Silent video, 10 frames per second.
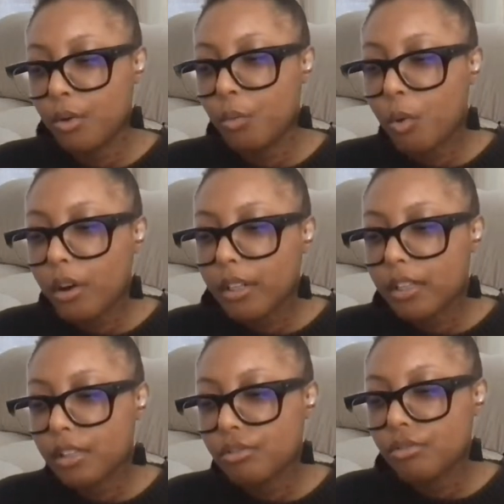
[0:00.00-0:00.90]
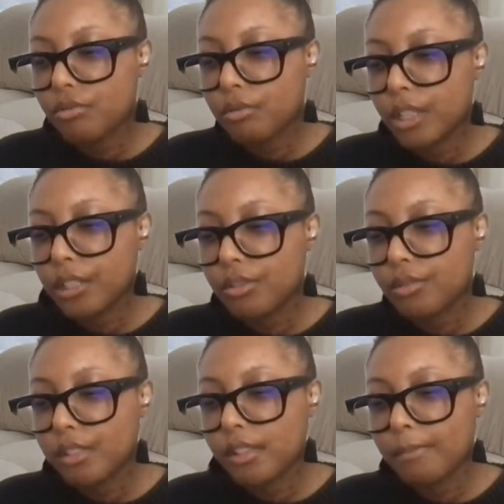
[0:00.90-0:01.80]
wanting to do
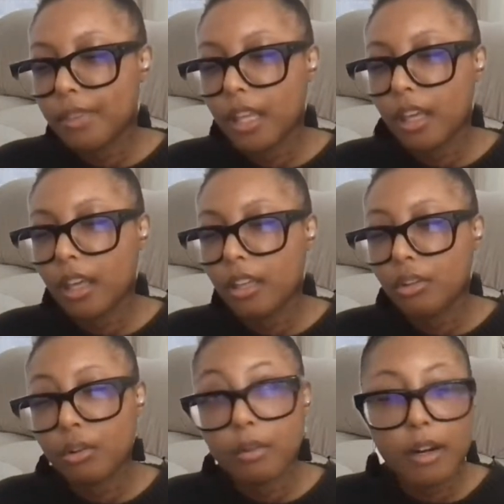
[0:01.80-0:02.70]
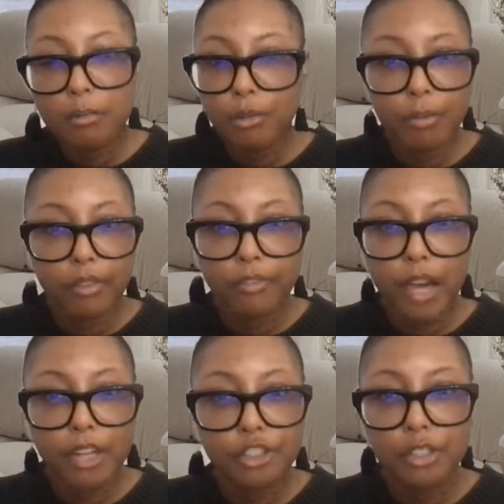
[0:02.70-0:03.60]
something incredible with
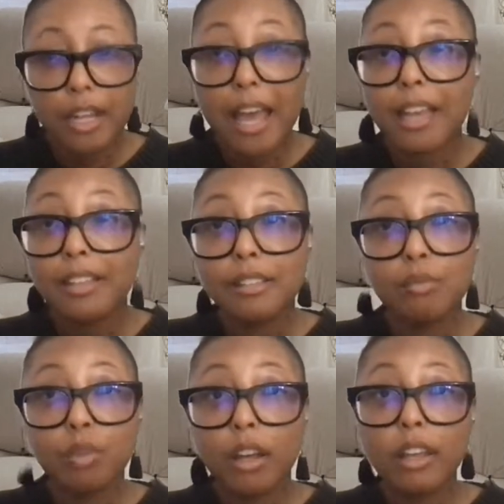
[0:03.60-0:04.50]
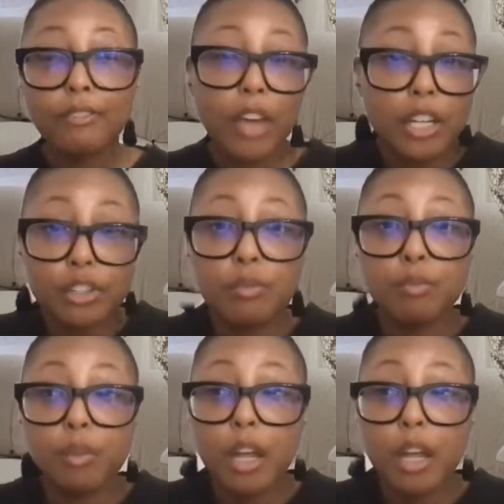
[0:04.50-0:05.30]
fashion, as what fashion